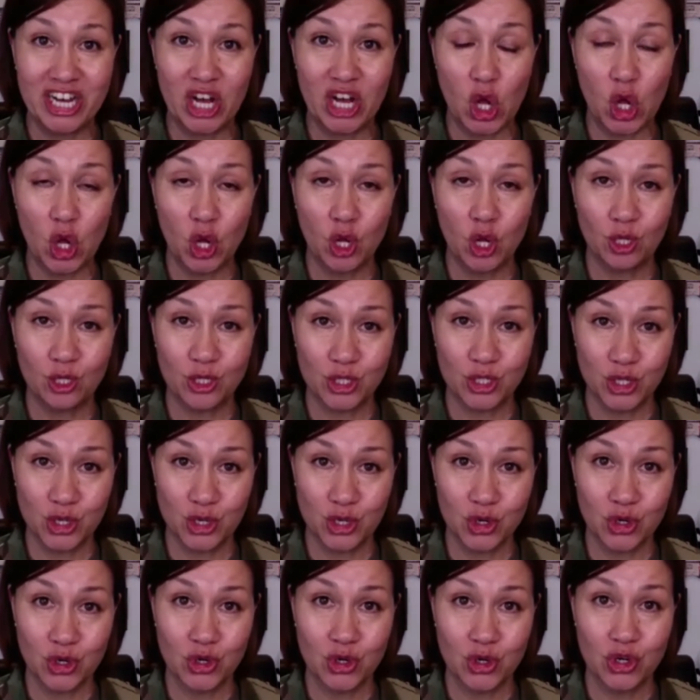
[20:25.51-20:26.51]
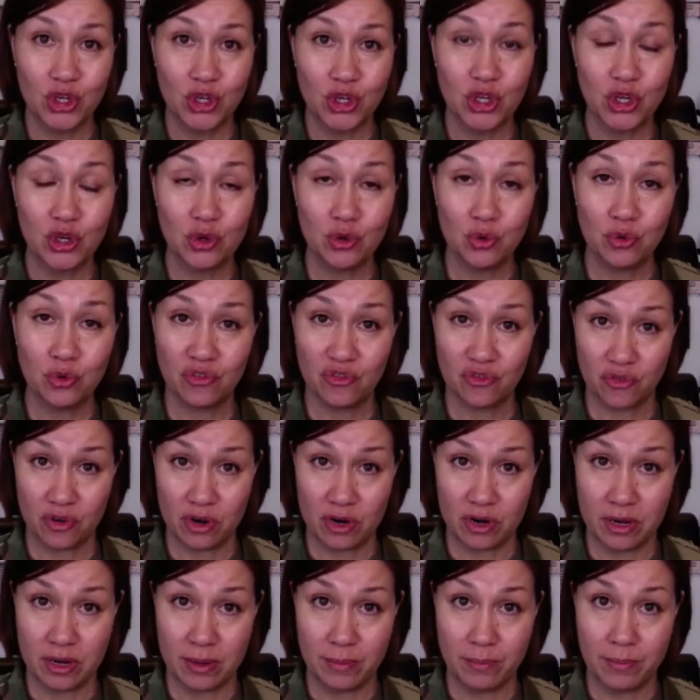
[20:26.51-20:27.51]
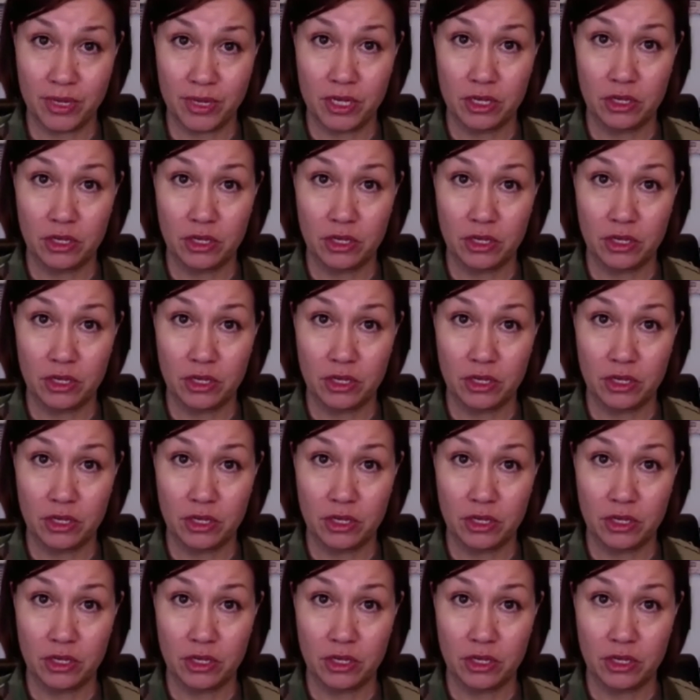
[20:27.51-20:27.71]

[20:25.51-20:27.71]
alter you from